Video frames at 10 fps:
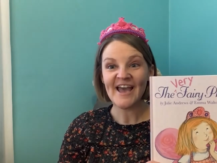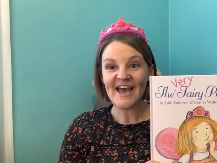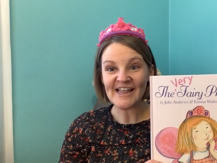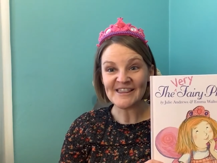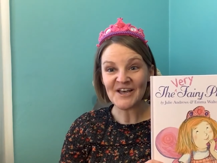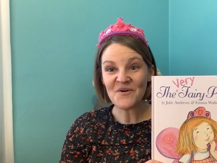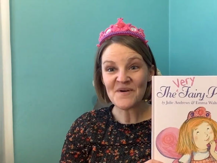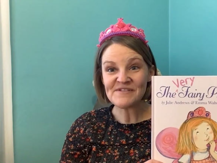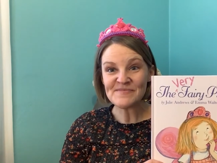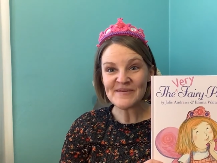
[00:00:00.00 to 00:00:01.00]
Hello
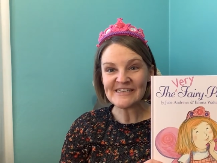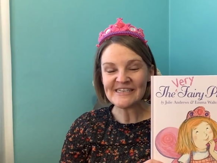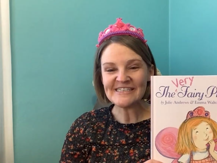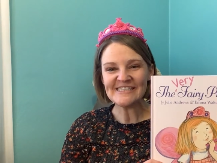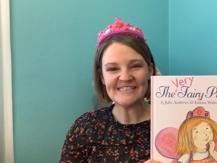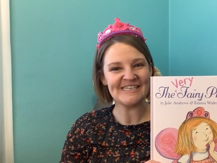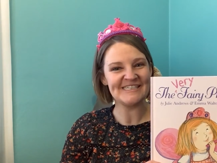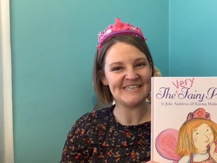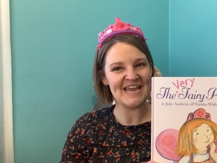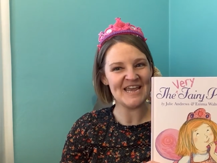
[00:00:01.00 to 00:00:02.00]
everybody!
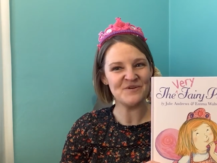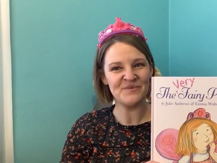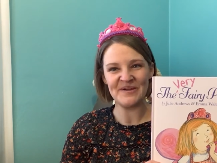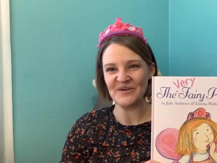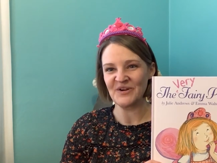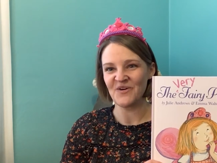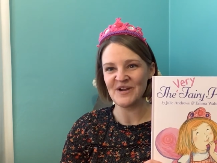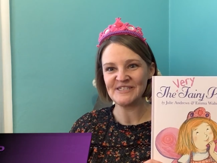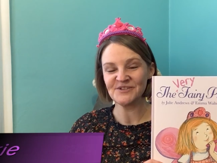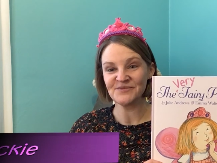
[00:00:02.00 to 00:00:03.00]
Today we are
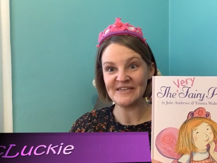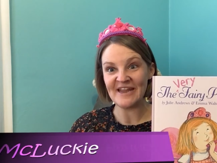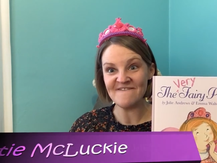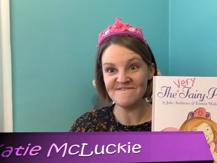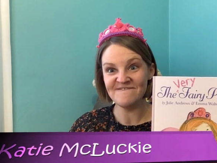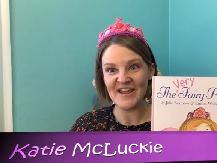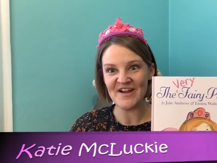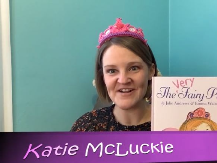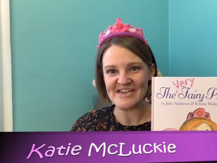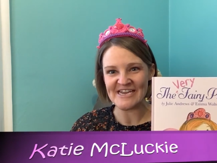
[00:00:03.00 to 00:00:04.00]
going to read a
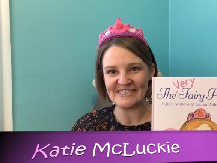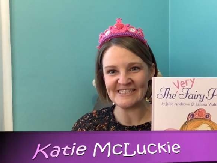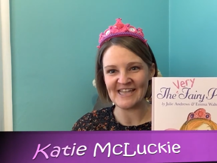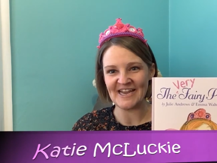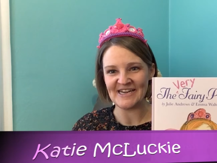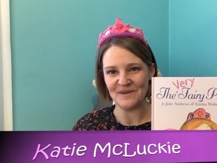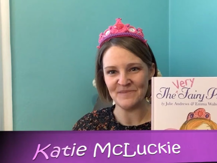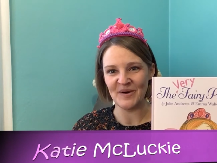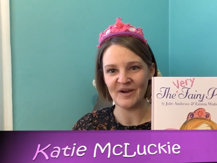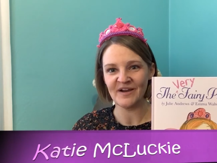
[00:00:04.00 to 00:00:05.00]
very exciting
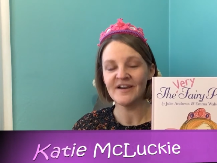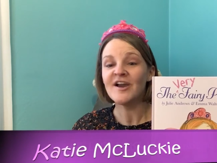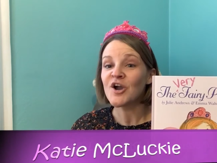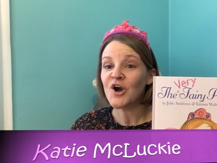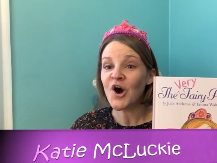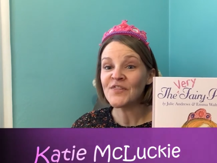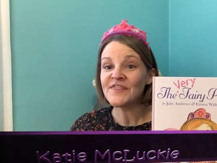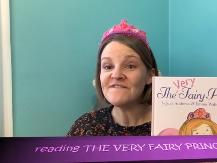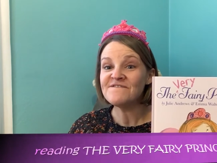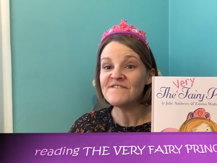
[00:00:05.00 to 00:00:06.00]
book called
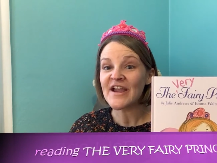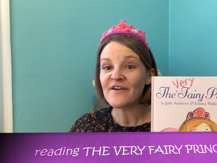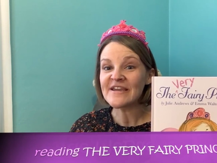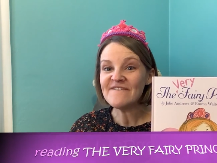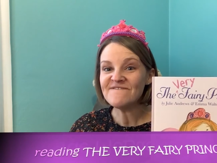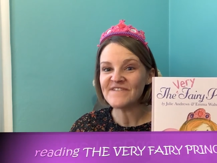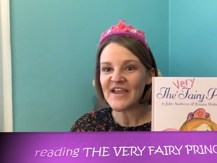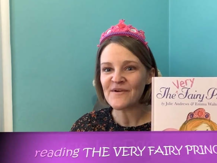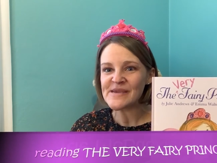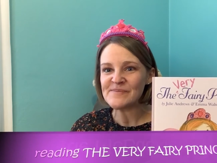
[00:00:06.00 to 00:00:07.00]
The Very
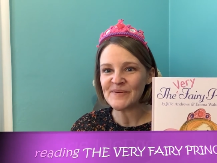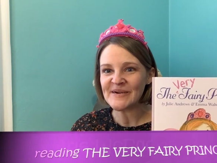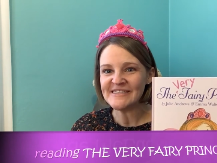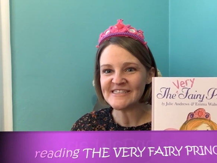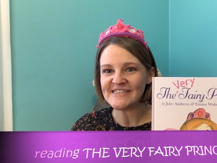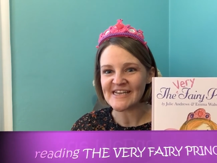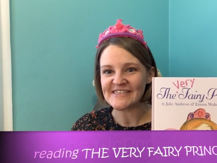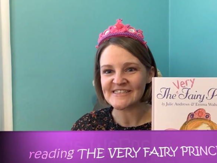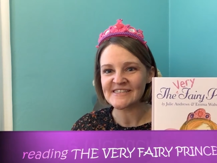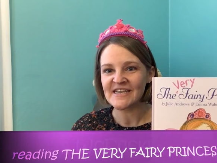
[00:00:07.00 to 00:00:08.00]
Fairy
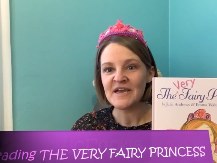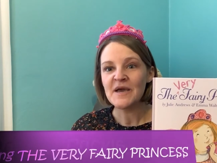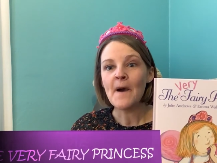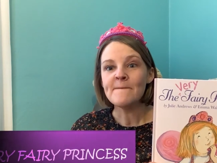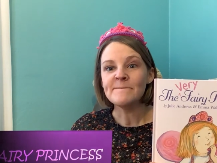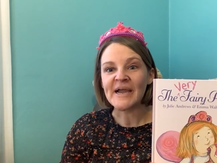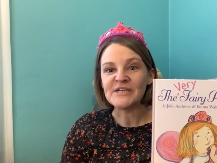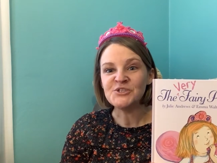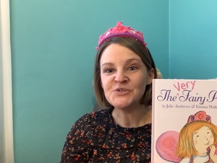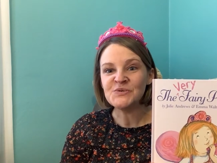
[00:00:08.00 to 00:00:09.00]
Princess by
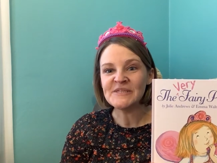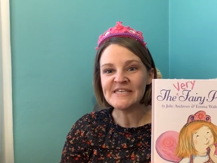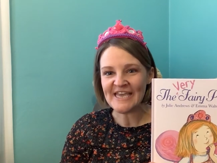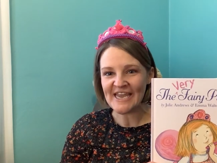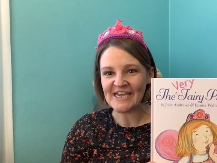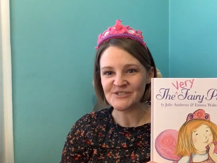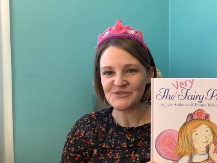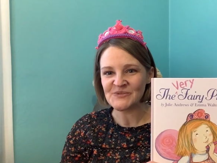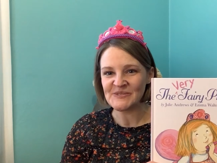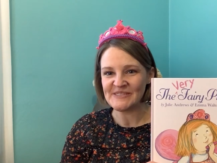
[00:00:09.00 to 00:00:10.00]
Julie
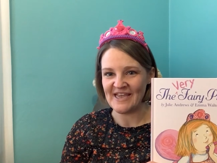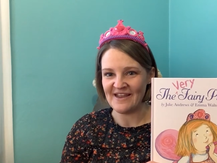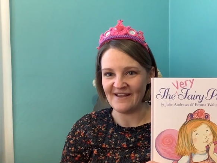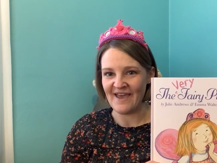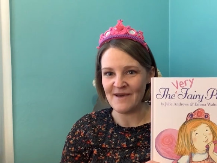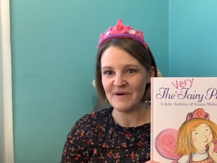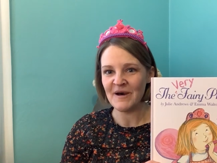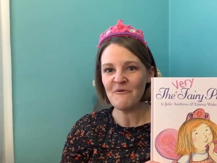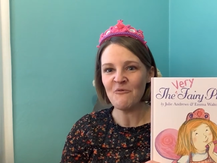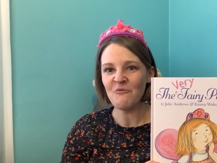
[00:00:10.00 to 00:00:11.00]
Andrews and
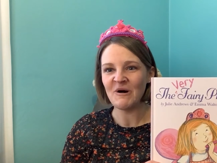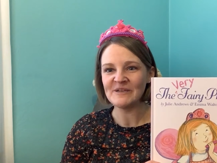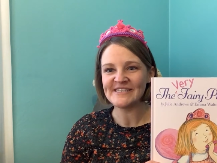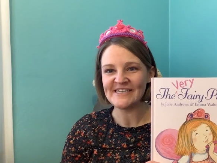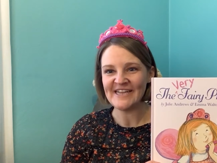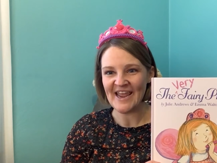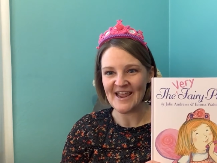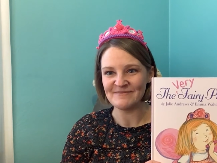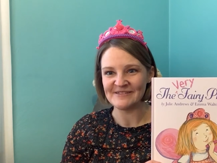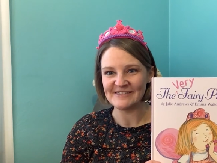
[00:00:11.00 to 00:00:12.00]
Emma Walton
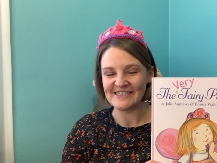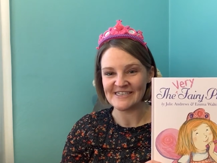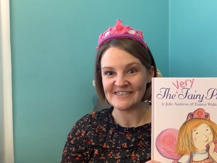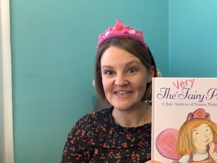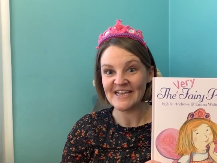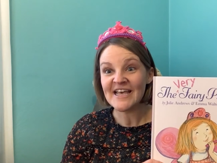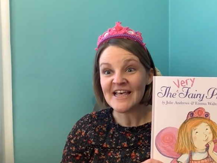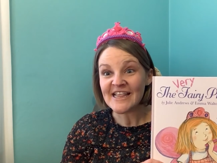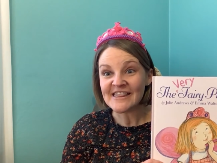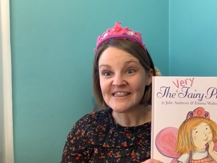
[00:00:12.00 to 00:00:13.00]
Hamilton.
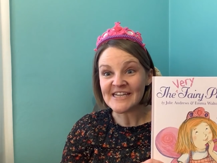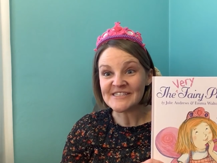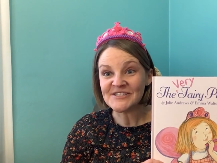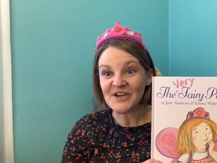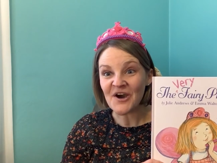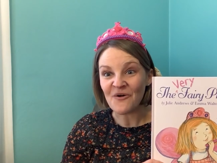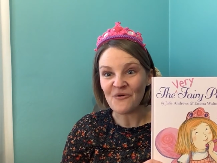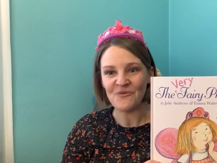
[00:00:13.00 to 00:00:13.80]
Let's go!